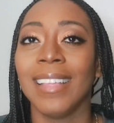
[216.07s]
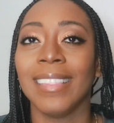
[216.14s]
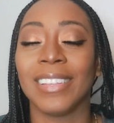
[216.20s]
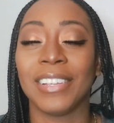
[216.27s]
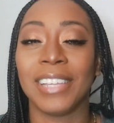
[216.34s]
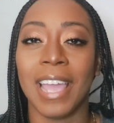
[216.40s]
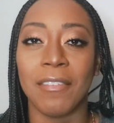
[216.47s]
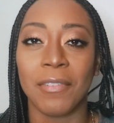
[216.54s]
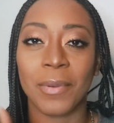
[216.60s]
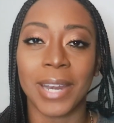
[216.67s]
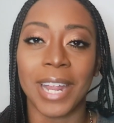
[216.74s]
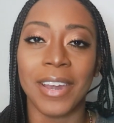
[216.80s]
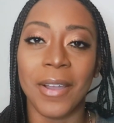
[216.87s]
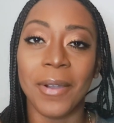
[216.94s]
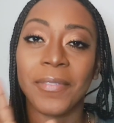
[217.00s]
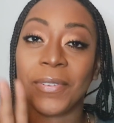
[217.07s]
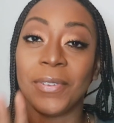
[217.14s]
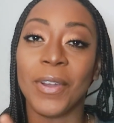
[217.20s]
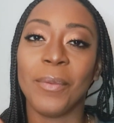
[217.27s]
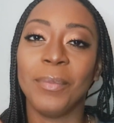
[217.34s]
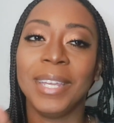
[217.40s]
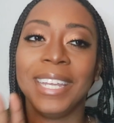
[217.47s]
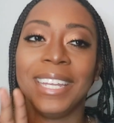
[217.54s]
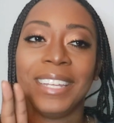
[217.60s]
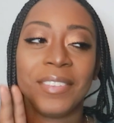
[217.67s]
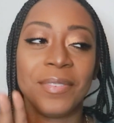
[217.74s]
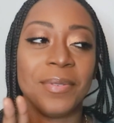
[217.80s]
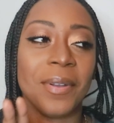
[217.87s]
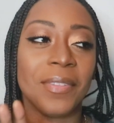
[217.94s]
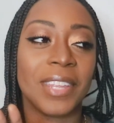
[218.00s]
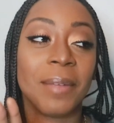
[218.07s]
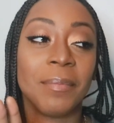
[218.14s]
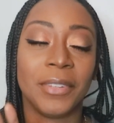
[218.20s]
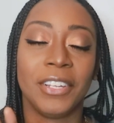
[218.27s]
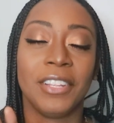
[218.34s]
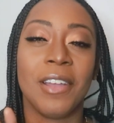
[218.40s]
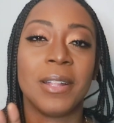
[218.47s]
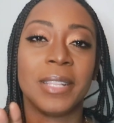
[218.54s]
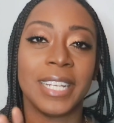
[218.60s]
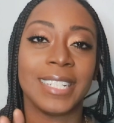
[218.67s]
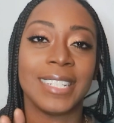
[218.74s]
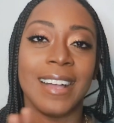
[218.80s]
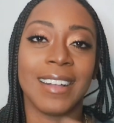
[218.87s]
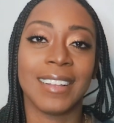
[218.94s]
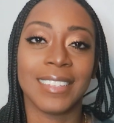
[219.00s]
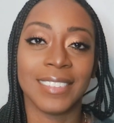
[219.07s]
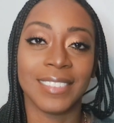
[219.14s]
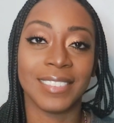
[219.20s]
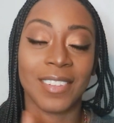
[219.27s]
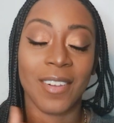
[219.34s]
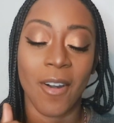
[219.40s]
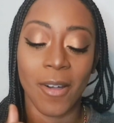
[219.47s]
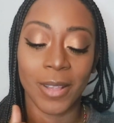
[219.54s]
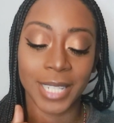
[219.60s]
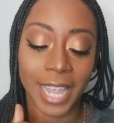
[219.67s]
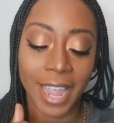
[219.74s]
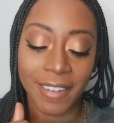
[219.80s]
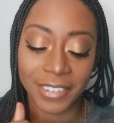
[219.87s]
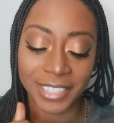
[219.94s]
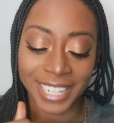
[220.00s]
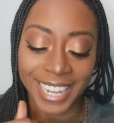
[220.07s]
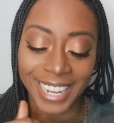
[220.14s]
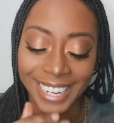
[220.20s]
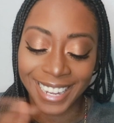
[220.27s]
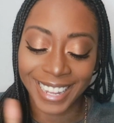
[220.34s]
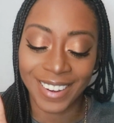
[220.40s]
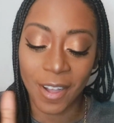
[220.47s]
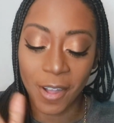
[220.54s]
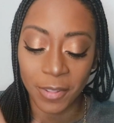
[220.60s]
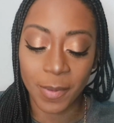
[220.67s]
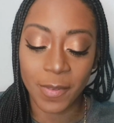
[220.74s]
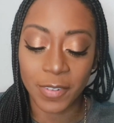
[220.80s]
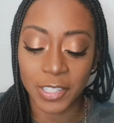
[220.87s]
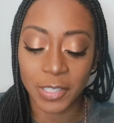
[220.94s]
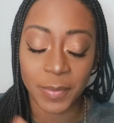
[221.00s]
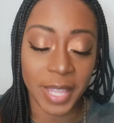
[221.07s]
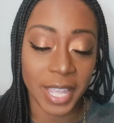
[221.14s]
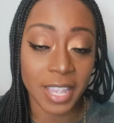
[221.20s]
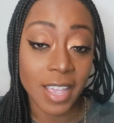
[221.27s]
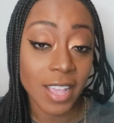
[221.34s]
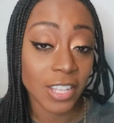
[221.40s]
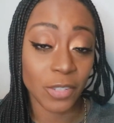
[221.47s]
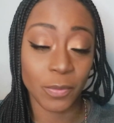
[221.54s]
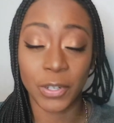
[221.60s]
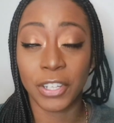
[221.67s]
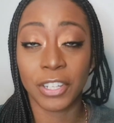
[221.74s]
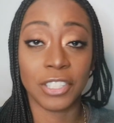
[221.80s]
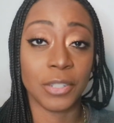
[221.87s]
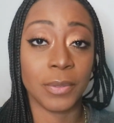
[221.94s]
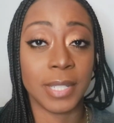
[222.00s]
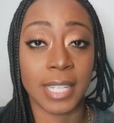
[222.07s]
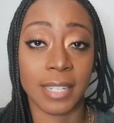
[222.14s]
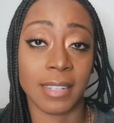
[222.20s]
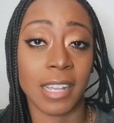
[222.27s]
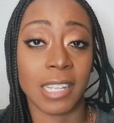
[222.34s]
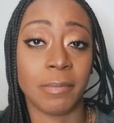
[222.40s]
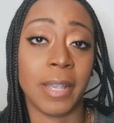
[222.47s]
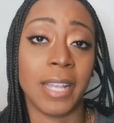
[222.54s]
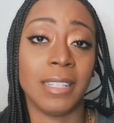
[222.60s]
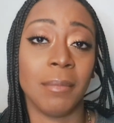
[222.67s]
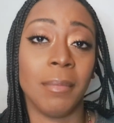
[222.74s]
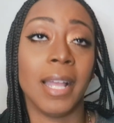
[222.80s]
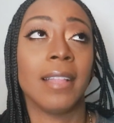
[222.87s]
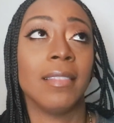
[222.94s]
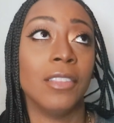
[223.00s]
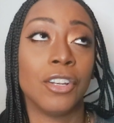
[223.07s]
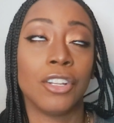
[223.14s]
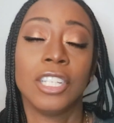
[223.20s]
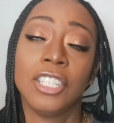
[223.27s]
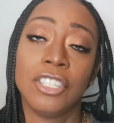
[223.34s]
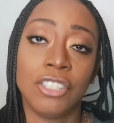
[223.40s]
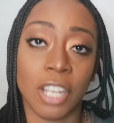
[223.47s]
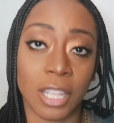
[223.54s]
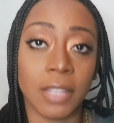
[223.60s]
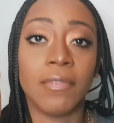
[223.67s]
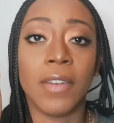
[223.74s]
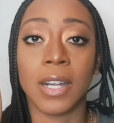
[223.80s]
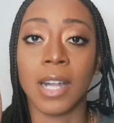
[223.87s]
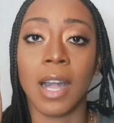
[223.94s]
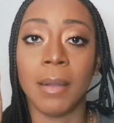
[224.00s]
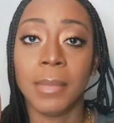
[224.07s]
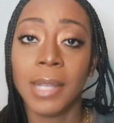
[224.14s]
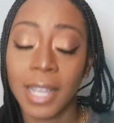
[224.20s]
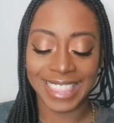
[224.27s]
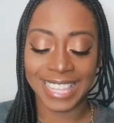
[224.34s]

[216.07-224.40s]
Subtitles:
Literally everyone I know, if you know me, you know that I'm literally on TikTok all day, every day, and all my friends will be like, so what are you gonna do when TikTok's banned? I'm like, literally shut the f up.